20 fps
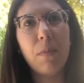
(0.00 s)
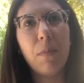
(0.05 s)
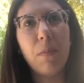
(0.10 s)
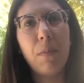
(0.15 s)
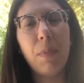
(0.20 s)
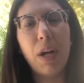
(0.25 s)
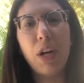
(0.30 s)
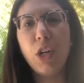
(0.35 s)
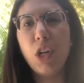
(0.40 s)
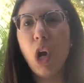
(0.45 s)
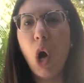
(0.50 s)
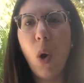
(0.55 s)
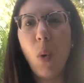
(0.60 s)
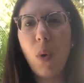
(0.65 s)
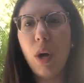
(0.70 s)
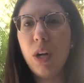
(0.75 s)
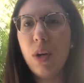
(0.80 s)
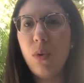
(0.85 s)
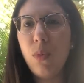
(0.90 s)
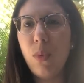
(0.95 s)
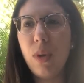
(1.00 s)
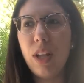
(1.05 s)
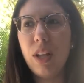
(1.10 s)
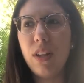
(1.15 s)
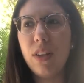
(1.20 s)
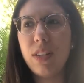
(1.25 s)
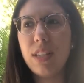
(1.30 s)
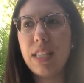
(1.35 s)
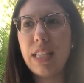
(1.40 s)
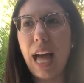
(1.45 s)
But no one
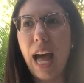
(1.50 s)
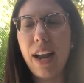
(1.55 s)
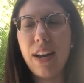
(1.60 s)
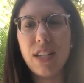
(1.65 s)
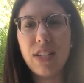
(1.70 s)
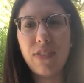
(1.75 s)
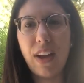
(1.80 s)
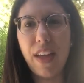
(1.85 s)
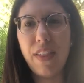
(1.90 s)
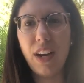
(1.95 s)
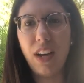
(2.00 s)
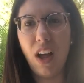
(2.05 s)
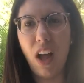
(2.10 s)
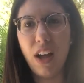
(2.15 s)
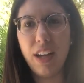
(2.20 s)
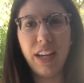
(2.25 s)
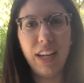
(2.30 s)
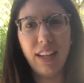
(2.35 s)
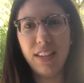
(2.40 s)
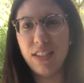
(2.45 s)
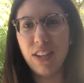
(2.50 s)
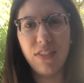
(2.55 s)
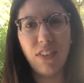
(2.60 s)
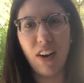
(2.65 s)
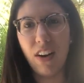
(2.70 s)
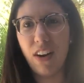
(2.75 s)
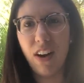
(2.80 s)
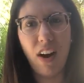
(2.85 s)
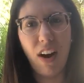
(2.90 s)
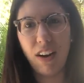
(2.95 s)
will satisfy the longings of
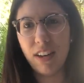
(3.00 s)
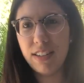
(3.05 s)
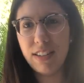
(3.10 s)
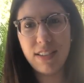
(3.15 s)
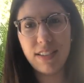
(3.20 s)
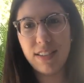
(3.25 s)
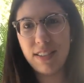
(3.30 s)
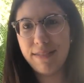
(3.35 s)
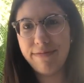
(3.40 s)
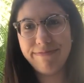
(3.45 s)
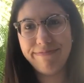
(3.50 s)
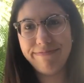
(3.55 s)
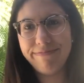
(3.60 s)
our hearts.